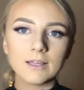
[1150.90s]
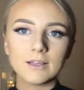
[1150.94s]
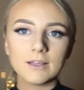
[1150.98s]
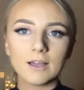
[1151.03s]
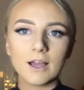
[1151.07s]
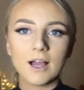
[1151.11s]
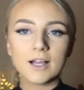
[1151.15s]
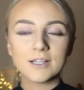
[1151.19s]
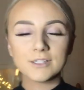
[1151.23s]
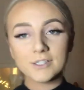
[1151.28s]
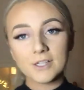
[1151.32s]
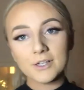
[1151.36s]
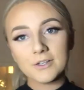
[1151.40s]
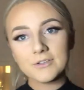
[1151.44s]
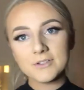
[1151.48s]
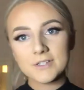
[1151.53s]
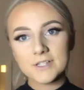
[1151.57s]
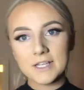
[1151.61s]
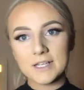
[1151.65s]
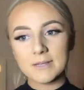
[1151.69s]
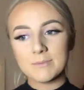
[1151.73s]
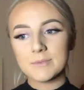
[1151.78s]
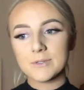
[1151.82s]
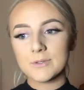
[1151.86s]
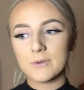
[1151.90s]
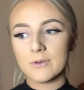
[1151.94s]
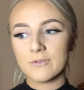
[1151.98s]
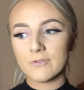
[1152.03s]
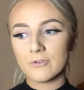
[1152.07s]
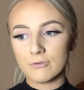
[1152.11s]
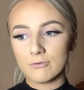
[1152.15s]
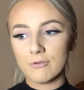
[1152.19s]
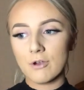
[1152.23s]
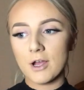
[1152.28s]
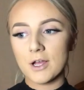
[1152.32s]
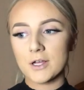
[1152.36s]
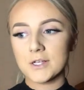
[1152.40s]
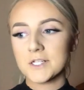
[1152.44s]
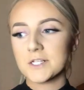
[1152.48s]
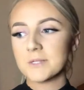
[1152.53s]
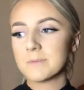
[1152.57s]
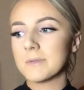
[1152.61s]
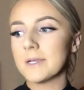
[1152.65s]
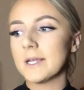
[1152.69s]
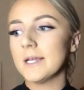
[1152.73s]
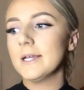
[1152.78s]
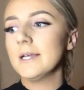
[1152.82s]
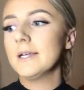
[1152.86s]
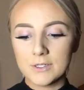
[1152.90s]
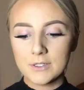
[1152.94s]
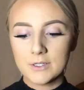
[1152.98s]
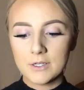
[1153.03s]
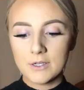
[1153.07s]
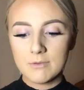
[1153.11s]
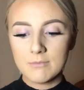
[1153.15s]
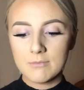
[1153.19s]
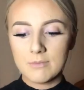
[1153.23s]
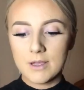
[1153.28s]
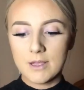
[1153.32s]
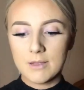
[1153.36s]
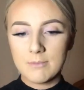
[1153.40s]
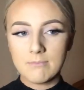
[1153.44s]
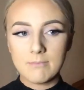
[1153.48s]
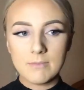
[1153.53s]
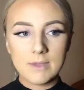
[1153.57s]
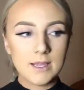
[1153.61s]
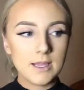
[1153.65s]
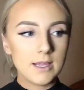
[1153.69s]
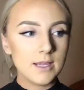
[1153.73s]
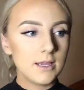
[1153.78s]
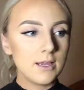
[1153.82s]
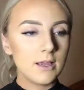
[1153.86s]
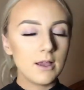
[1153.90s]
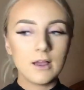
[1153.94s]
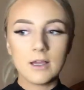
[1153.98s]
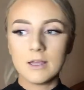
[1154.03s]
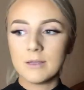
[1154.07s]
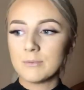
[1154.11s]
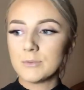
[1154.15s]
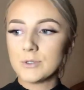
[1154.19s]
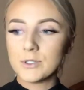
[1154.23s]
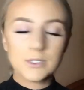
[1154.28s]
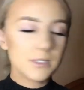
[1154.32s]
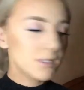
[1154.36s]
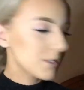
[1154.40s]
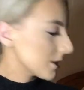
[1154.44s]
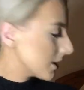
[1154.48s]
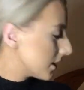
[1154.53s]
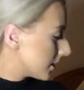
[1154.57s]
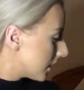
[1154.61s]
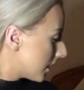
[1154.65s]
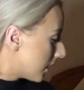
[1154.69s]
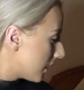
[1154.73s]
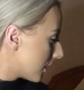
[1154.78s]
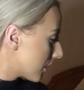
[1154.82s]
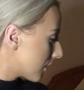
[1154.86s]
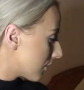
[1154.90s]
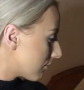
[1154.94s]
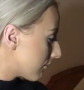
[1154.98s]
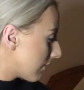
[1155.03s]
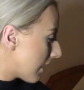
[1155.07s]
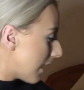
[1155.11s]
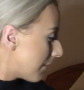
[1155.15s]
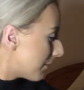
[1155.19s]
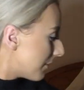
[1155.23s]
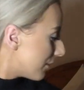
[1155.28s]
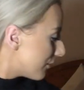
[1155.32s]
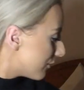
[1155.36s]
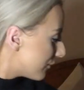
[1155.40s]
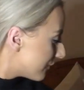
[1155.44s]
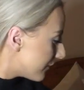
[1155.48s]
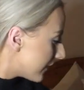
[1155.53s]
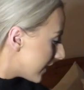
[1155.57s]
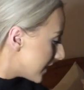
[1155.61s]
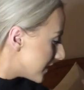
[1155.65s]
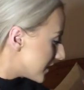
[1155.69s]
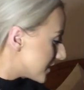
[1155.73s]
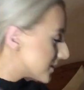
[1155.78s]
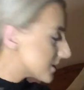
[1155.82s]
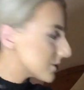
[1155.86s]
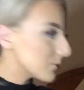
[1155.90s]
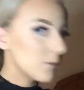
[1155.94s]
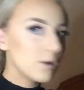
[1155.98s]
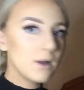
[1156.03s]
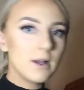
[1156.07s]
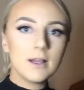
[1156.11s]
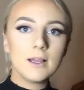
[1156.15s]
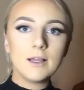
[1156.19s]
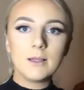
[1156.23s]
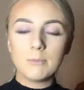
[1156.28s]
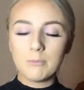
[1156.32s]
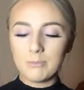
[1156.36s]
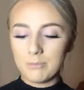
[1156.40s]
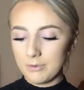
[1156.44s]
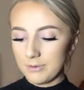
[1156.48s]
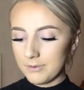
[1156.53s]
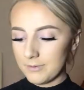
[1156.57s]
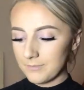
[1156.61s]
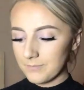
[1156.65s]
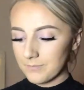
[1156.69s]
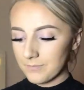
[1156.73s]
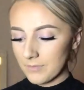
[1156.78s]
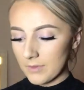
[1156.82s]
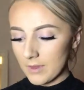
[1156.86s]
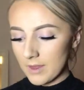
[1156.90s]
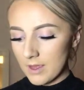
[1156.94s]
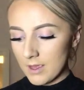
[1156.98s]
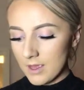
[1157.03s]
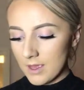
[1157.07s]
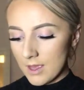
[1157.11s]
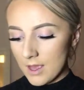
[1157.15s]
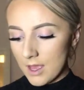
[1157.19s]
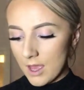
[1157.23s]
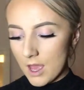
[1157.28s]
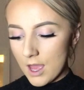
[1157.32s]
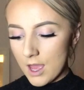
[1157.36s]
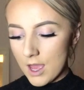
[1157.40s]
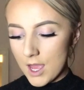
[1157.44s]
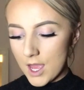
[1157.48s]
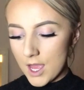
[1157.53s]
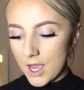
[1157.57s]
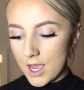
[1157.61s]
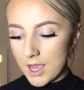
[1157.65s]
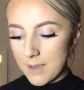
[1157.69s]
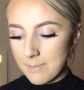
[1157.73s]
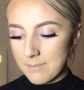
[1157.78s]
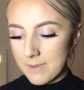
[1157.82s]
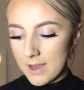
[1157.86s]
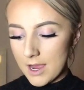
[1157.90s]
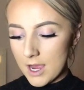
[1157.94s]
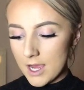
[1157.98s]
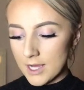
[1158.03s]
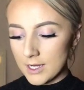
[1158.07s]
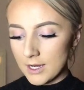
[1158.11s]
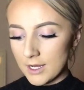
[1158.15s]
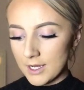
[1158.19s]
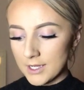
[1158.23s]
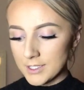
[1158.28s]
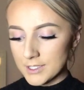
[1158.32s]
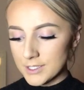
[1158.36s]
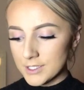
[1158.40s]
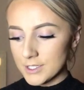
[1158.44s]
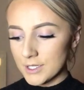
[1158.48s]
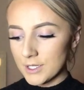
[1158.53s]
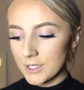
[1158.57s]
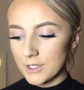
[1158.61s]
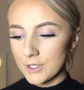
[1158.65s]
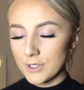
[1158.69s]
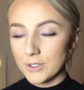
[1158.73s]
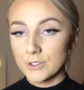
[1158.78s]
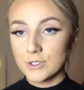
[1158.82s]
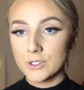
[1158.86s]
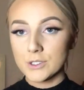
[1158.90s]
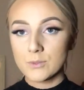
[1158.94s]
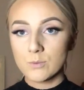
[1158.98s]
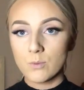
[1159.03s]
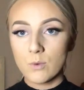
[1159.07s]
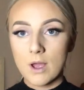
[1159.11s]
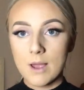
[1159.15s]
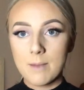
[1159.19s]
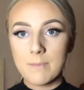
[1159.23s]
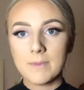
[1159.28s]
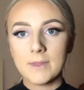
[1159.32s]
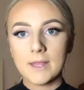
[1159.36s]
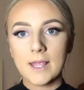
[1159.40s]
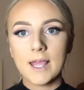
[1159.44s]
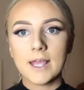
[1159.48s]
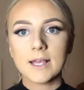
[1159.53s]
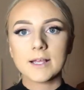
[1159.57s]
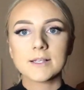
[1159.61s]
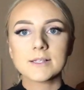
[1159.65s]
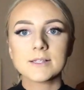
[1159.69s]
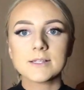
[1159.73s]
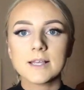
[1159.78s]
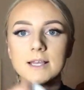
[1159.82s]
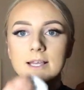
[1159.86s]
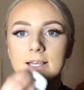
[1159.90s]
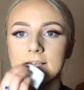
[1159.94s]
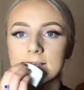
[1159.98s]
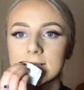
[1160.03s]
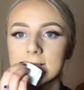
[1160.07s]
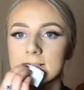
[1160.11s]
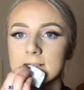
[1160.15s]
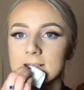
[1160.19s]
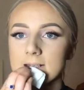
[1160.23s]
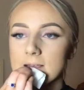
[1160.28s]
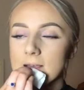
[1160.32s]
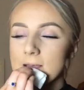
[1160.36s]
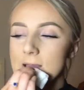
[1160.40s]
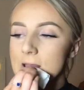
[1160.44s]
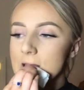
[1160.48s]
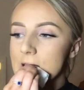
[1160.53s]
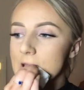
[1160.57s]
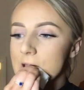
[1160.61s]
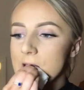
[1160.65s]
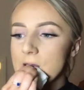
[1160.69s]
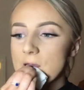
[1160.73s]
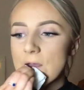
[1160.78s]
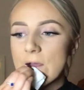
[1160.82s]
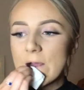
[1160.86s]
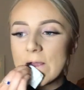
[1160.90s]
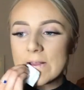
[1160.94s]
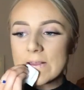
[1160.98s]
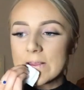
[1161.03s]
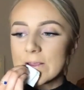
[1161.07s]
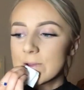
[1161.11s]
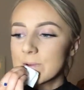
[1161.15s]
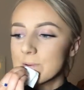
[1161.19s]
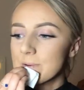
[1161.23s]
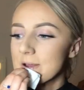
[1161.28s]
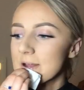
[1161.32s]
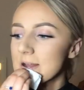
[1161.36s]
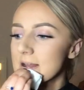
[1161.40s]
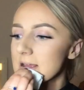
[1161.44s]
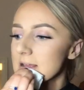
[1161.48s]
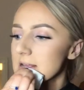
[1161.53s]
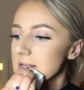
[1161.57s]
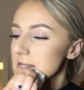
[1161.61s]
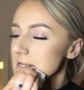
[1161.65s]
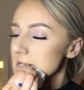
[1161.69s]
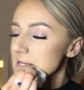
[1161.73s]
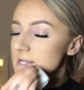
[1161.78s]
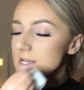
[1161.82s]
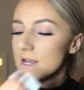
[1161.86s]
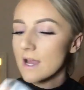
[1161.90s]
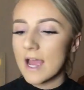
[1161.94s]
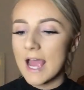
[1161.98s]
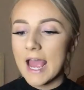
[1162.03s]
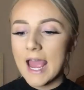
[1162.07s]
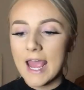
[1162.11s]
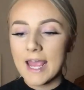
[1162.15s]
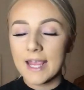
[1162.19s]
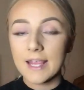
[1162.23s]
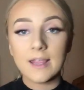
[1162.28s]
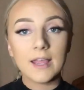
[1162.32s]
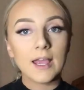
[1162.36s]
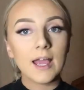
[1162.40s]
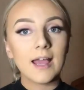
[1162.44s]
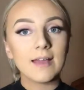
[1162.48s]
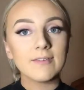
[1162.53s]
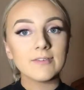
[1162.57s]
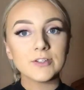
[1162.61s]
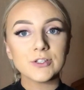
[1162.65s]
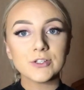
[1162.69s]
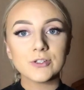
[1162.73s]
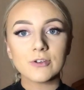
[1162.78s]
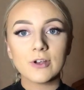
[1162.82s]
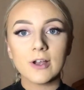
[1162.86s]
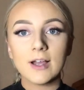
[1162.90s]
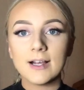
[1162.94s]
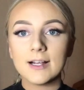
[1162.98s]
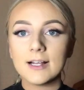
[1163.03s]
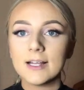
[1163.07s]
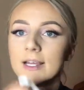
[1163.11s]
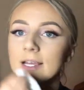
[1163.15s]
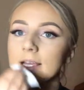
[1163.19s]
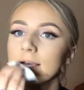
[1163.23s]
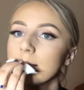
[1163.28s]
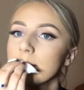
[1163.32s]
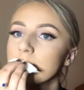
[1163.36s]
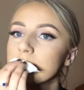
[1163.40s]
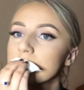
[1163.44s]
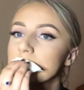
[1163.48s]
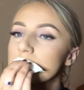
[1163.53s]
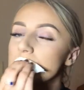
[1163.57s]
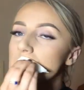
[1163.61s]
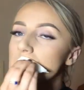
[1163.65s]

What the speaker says: I don't seem to have grasped it. Don't mind me, I'm just gonna grab a face wipe. I like to just wipe the excess on my lips, because I hate having dry lips.